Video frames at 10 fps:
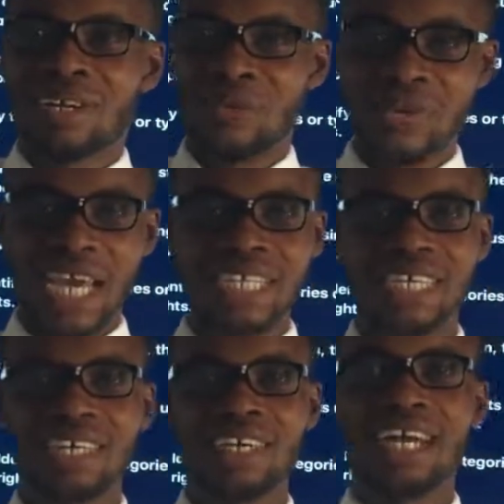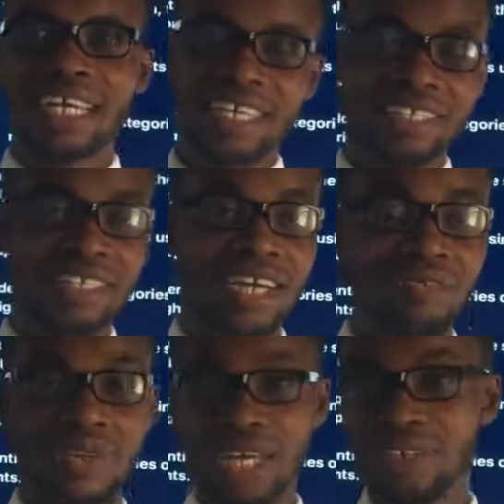We are here again and
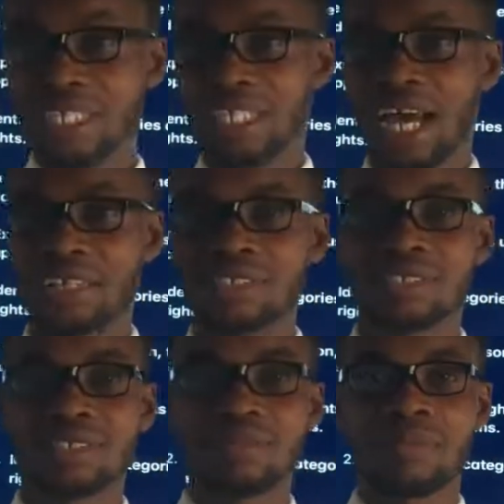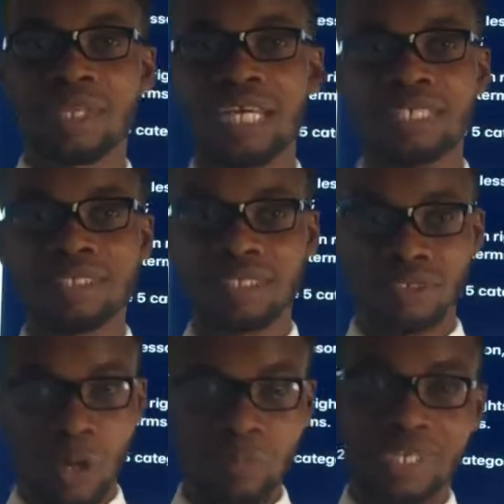we are looking at a
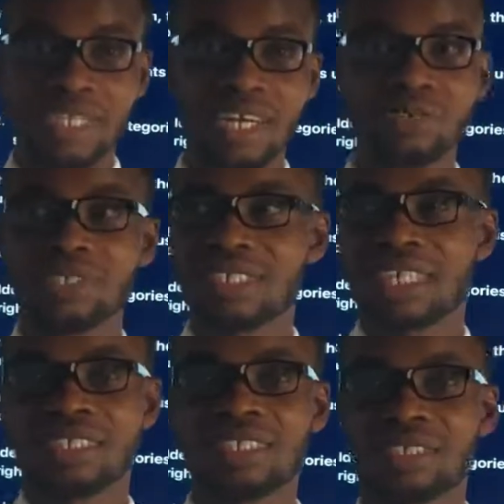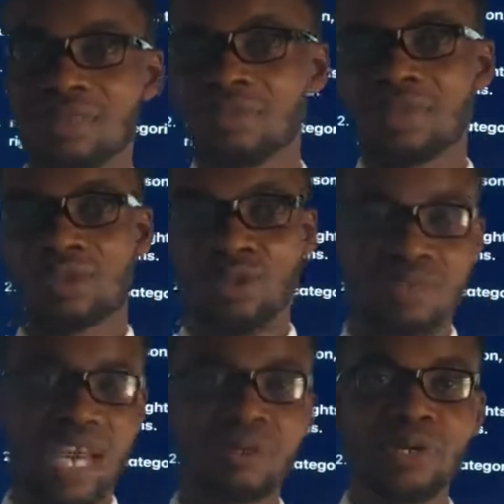topic that we started some
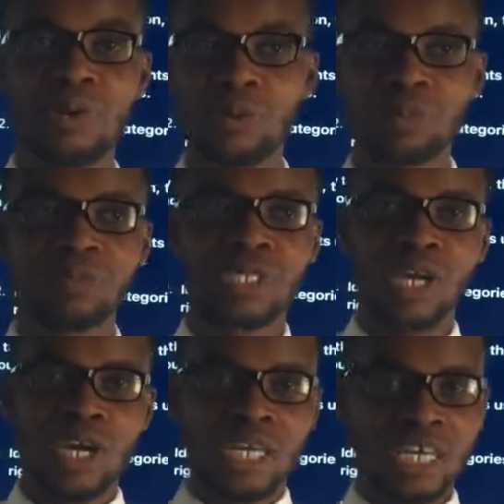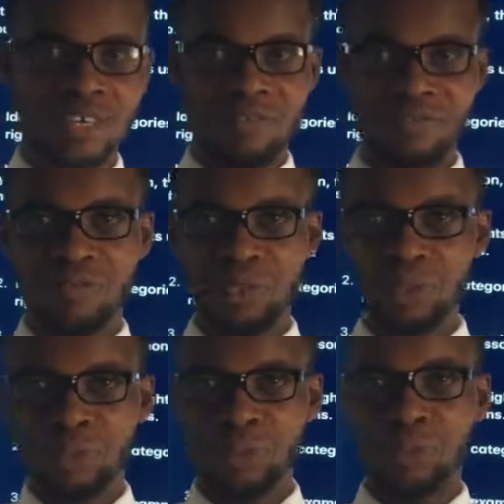time ago. If
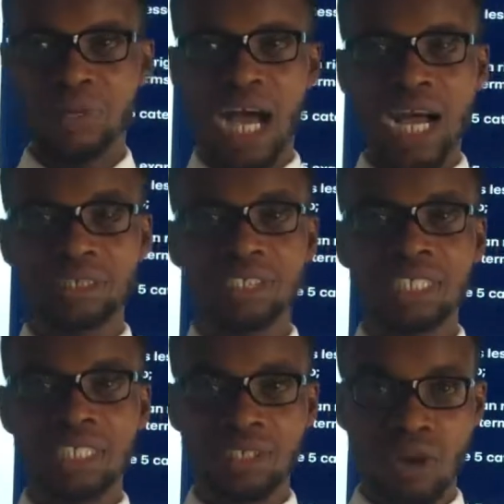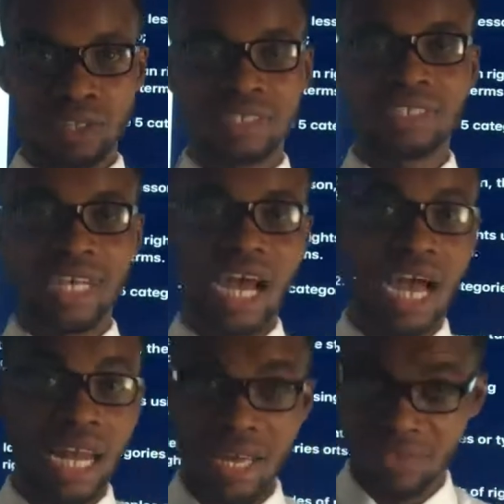you actually got
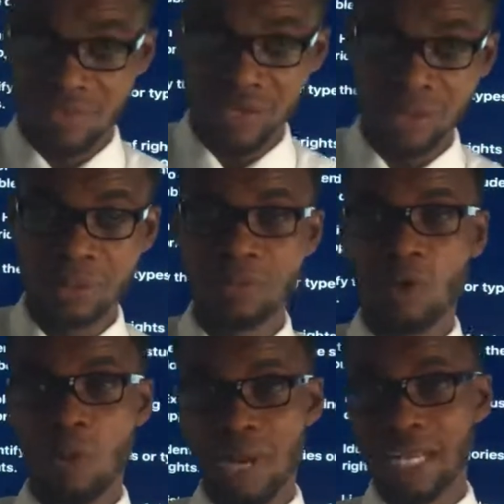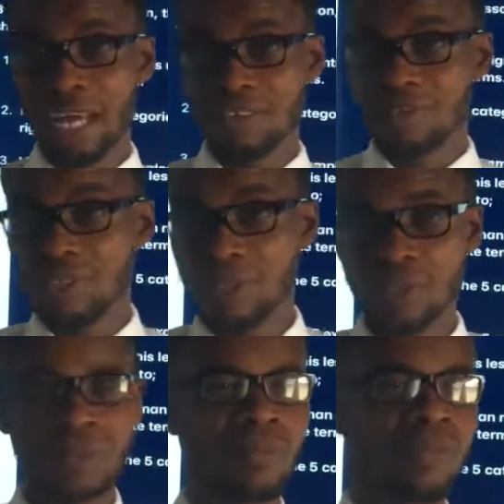our last video or my last video,
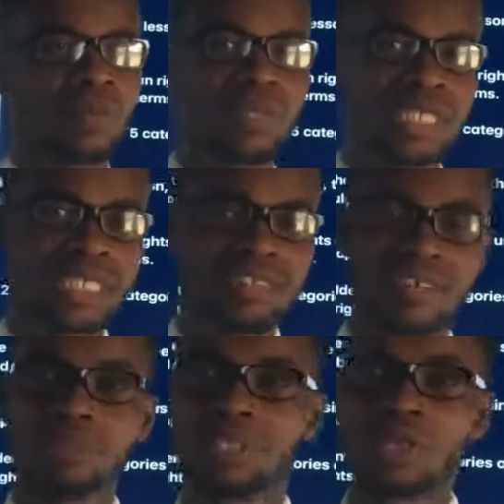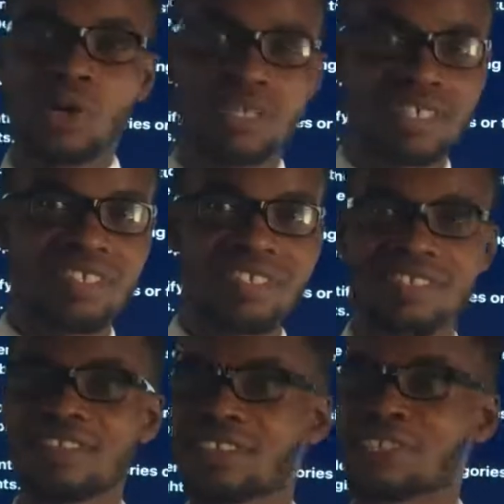we did something on
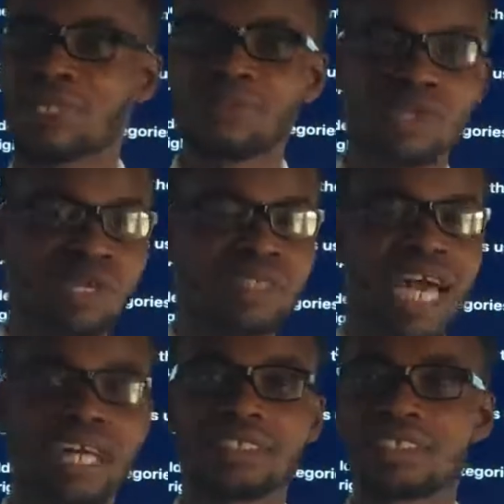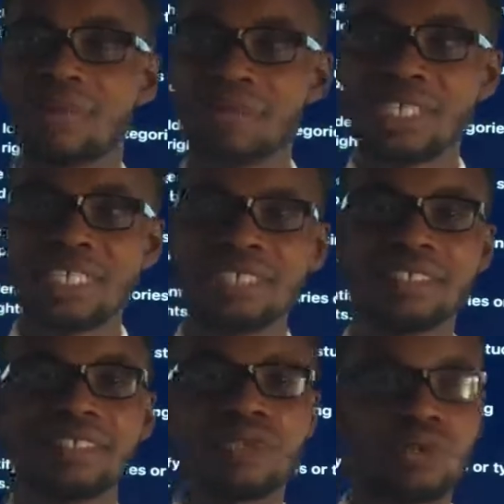citizenship. We looked at the meaning,
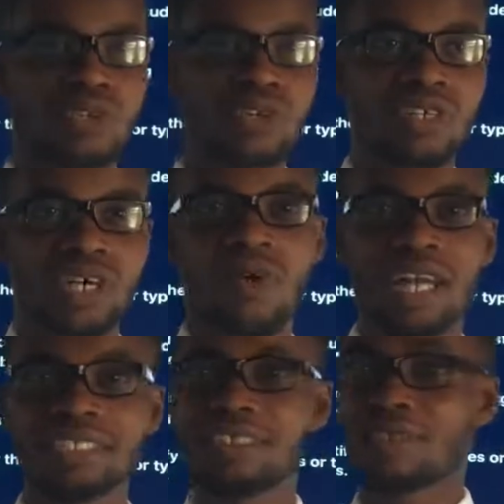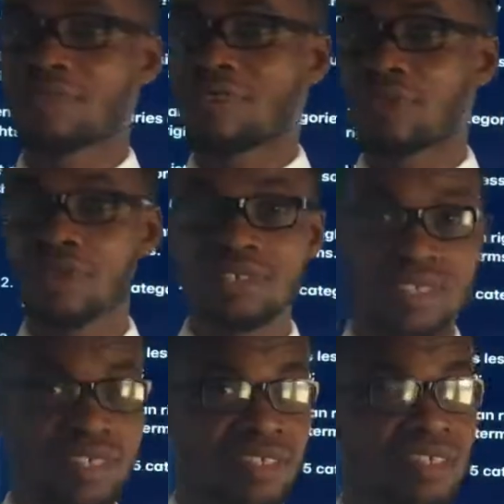we saw the qualities of a good
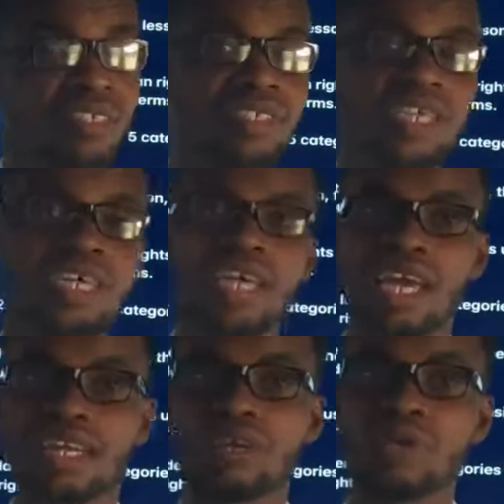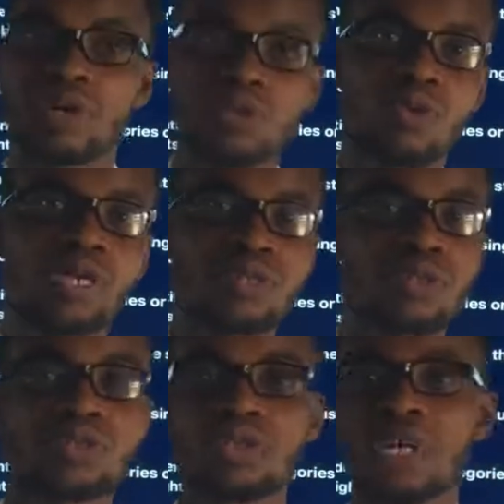citizen, and then we also went
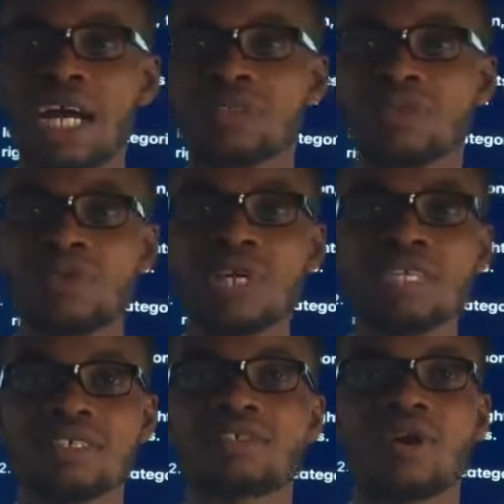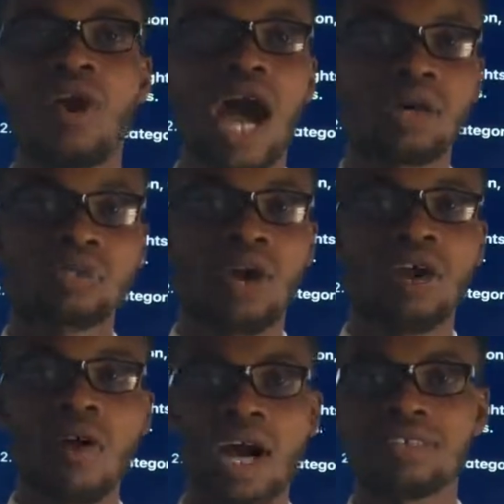on to look at ways or how to
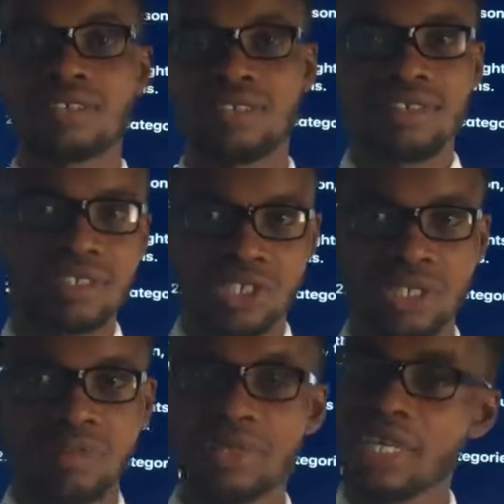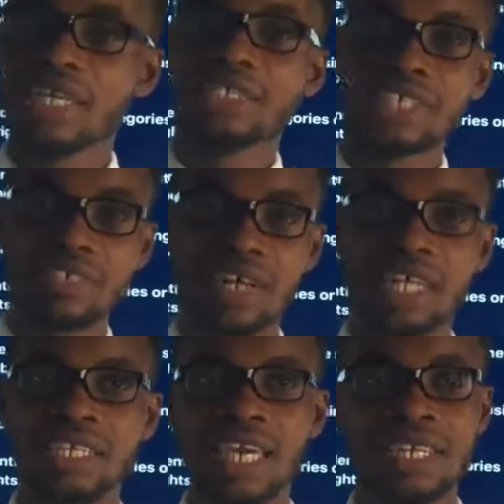acquire citizenship
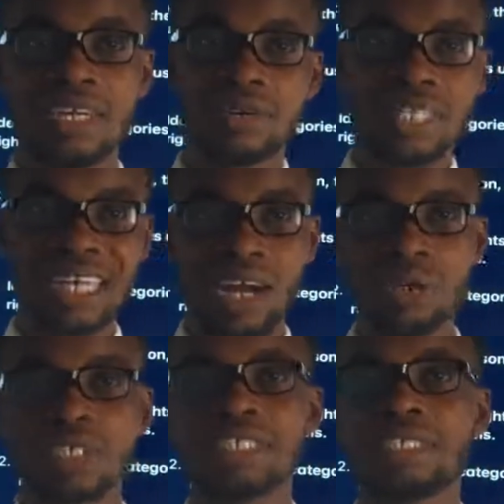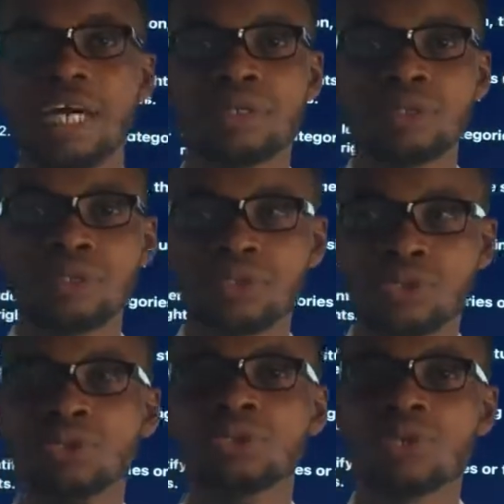generally, and then we narrowed it down
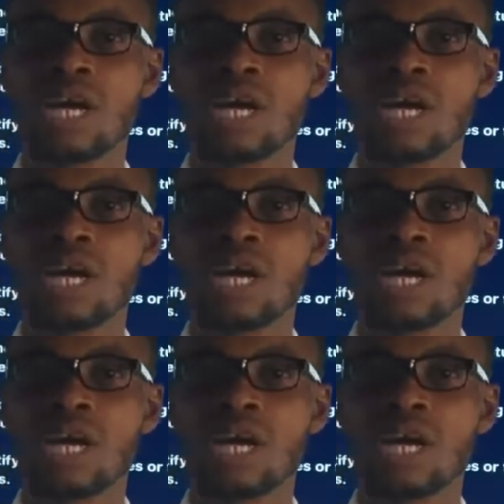to